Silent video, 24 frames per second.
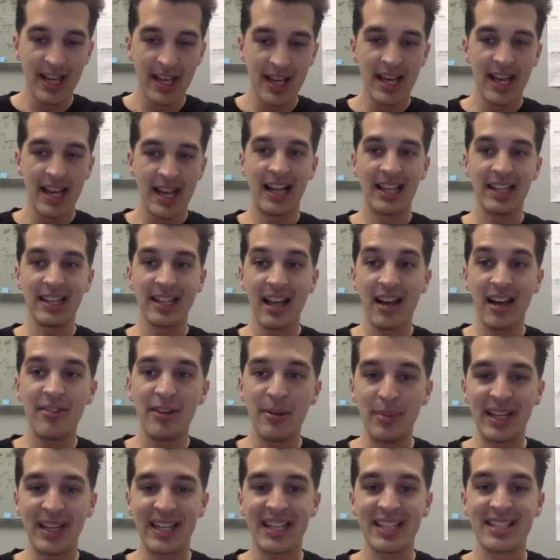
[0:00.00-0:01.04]
I love it
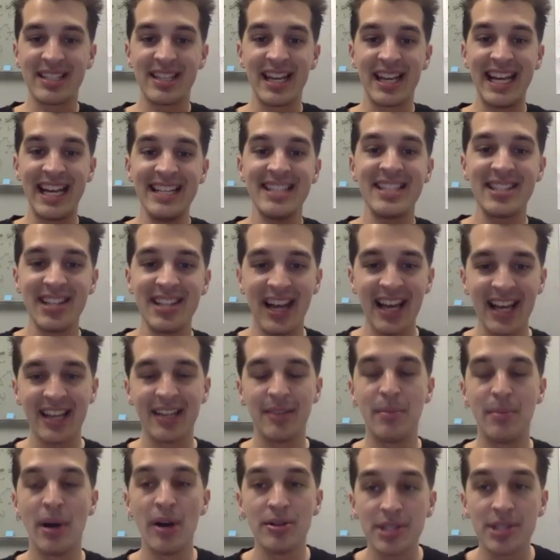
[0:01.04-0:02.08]
because he's saying,
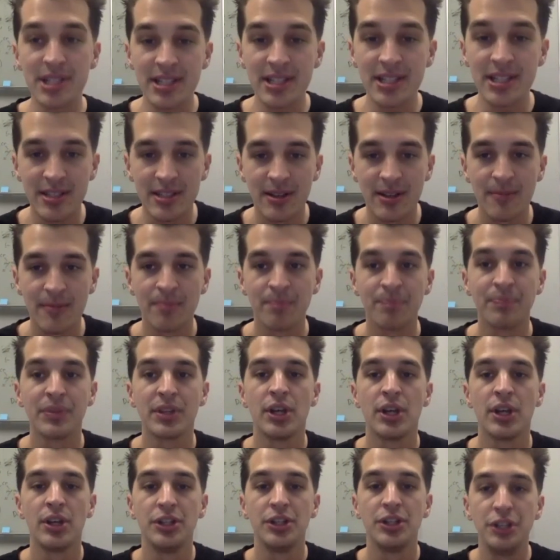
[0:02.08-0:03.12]
Moses,
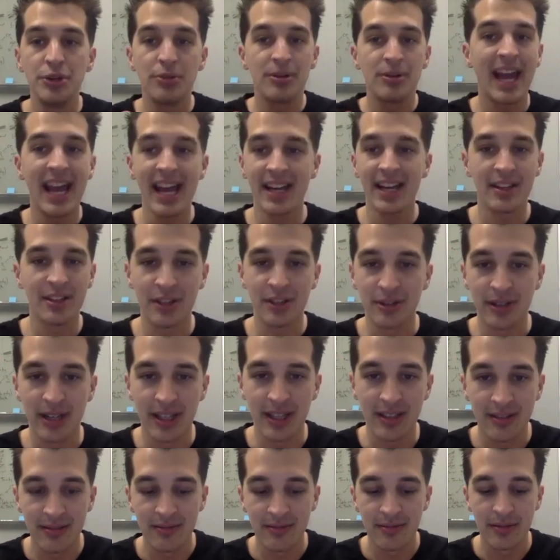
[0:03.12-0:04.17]
you can't do
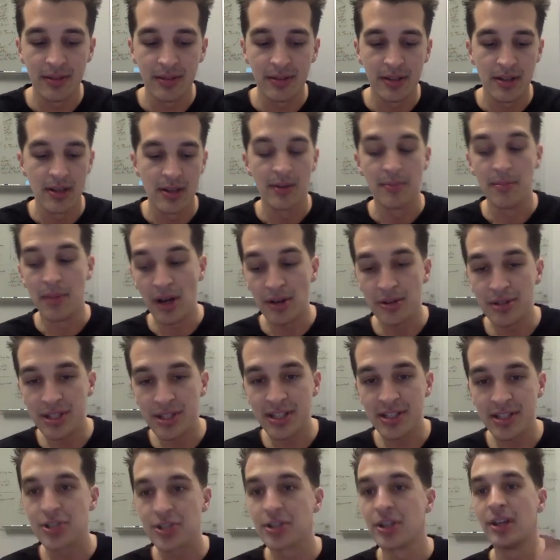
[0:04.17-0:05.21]
it.
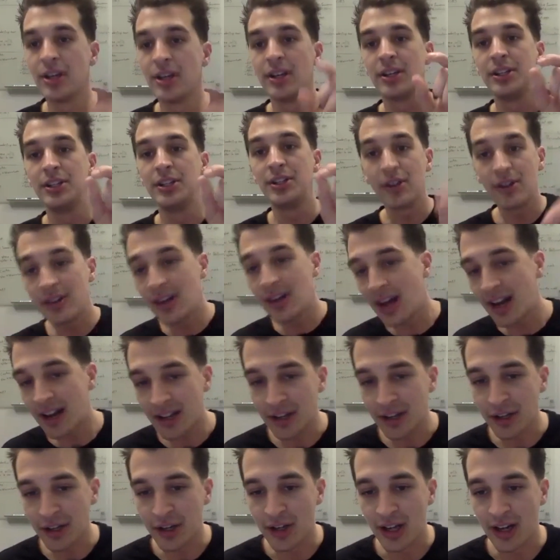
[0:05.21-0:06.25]
Moses, you're not
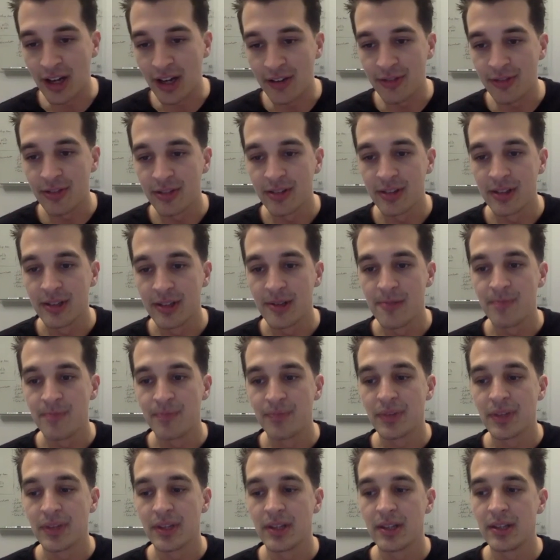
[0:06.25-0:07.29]
good enough.
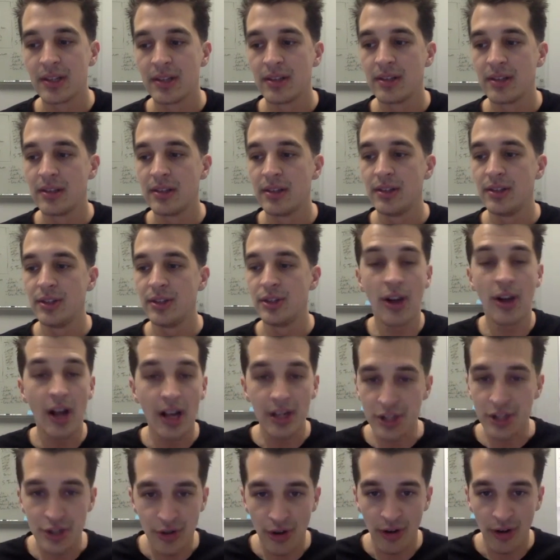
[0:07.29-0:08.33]
You're not
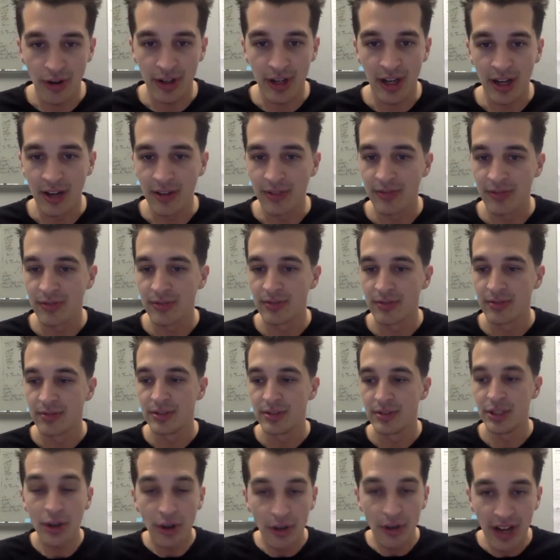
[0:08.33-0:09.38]
strong enough.
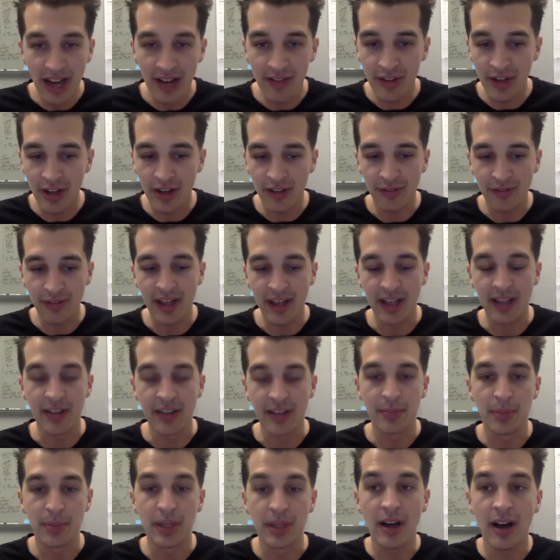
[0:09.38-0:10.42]
You don't have enough faith.
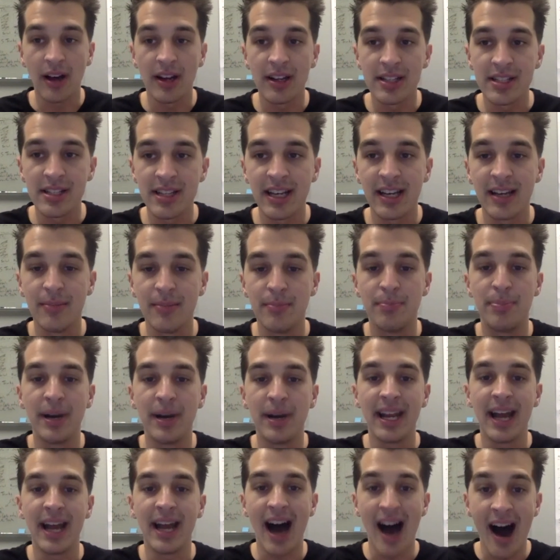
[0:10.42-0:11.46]
But God is saying,
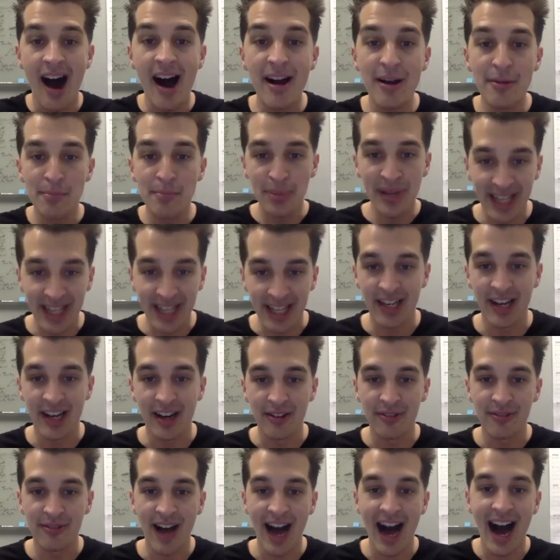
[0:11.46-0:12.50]
but I'm big
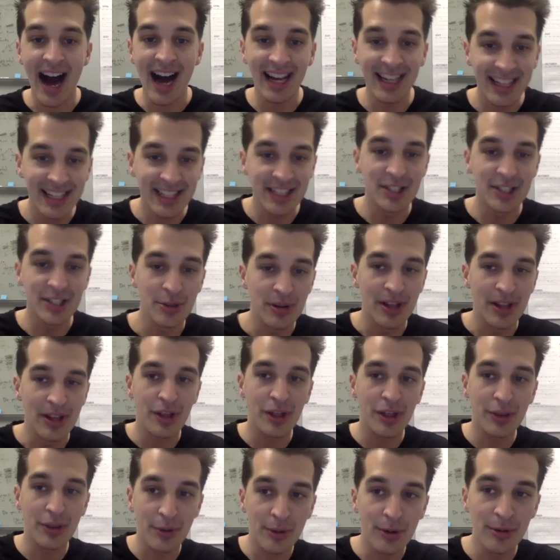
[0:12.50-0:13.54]
enough. I can do it
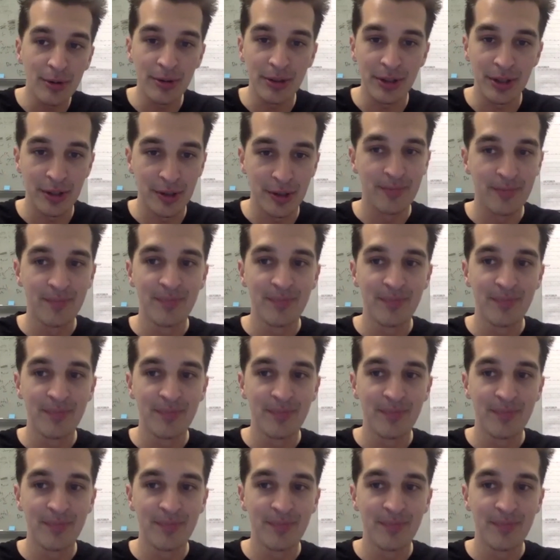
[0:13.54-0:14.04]
through you.